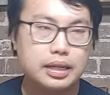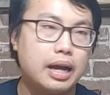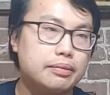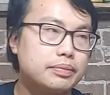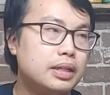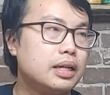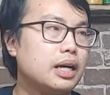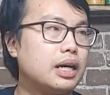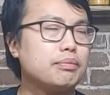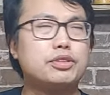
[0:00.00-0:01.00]
yeah,
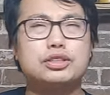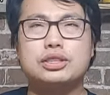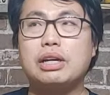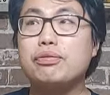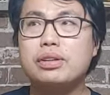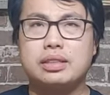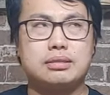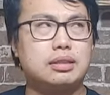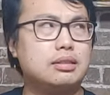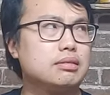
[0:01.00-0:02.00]
ah. um, there's
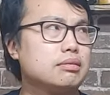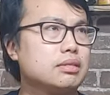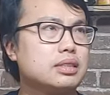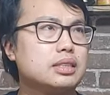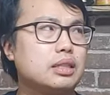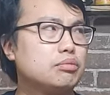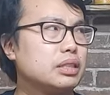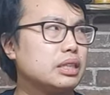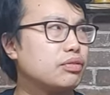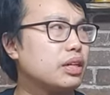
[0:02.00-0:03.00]
definitely uh, some
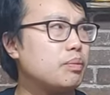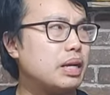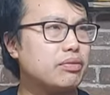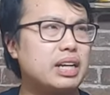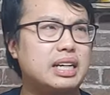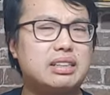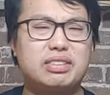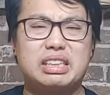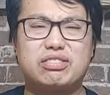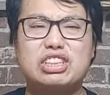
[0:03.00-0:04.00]
significant amount of that kind
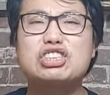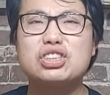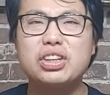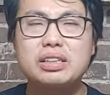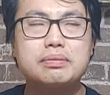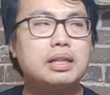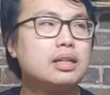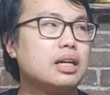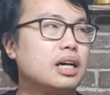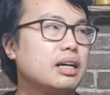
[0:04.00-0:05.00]
of like vegetable thing,
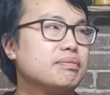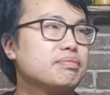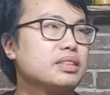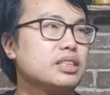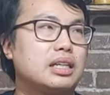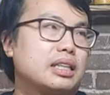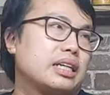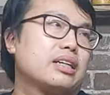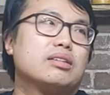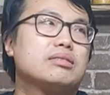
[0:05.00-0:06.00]
um,
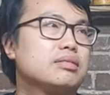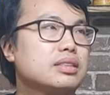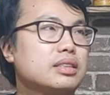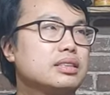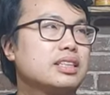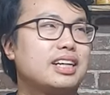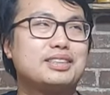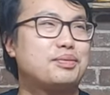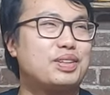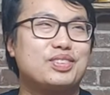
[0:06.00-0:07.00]
like you know, I
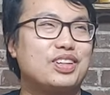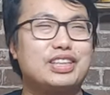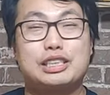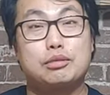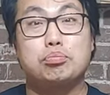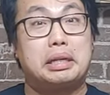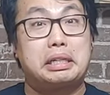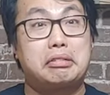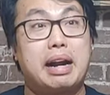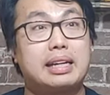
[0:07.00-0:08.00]
sometimes call it like just
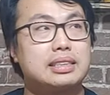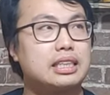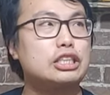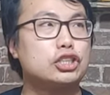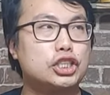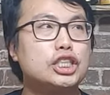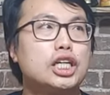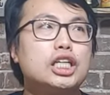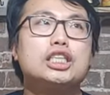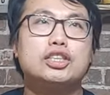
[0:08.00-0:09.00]
blended grass. Like there's just
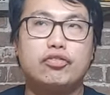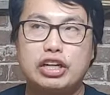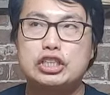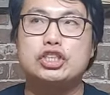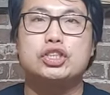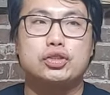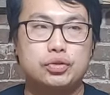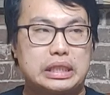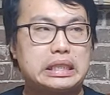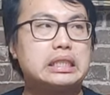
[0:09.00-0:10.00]
this vegetal
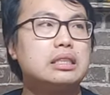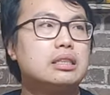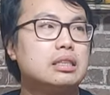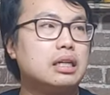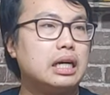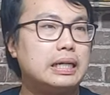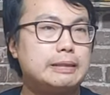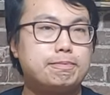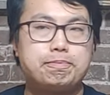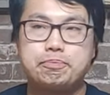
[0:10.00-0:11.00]
green
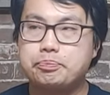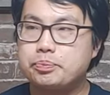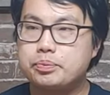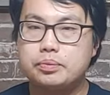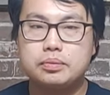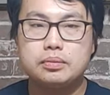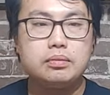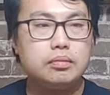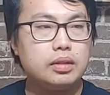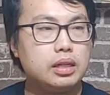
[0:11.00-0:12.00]
um,
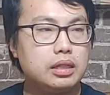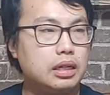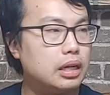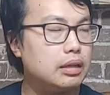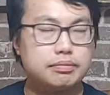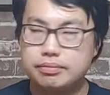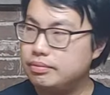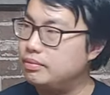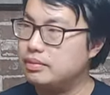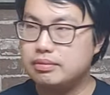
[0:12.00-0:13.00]
uh,
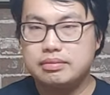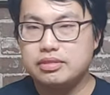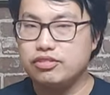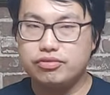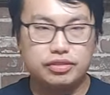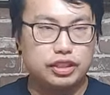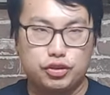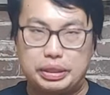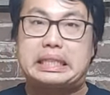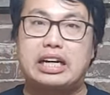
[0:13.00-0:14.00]

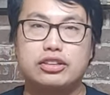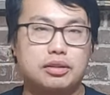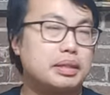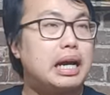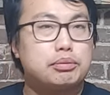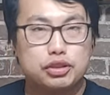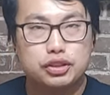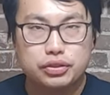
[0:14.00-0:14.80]
green character. I mean, the hops are